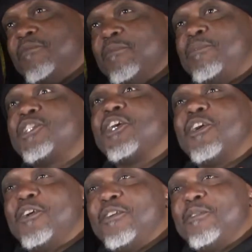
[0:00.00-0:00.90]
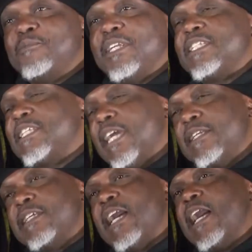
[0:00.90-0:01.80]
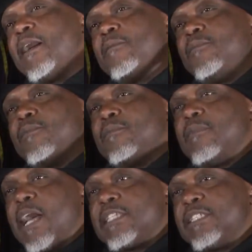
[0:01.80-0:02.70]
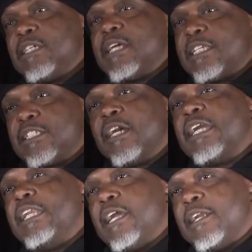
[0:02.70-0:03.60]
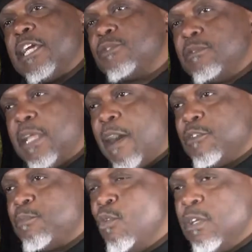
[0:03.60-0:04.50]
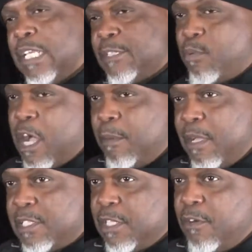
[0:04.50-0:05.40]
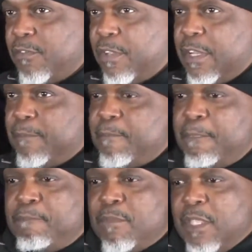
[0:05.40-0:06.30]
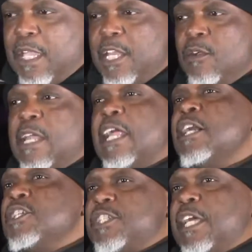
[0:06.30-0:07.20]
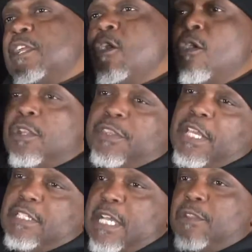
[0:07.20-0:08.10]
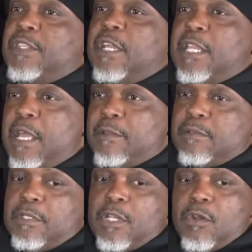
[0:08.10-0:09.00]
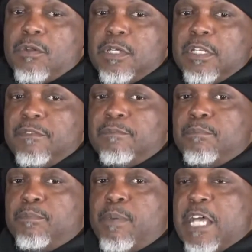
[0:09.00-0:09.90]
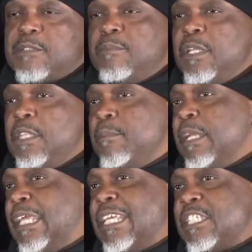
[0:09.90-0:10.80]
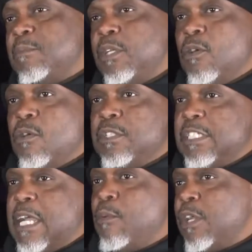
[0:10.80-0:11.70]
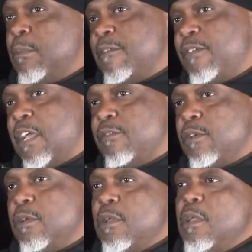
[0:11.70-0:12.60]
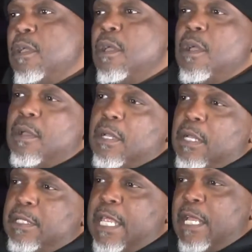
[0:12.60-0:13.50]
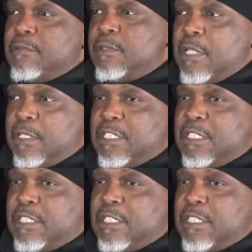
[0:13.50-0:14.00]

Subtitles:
perturbed, but at the same time, I stuck in there, and I was more or less proud of myself, and not understanding all the things out there that could have possibly either been against me or just not working in my favor. That the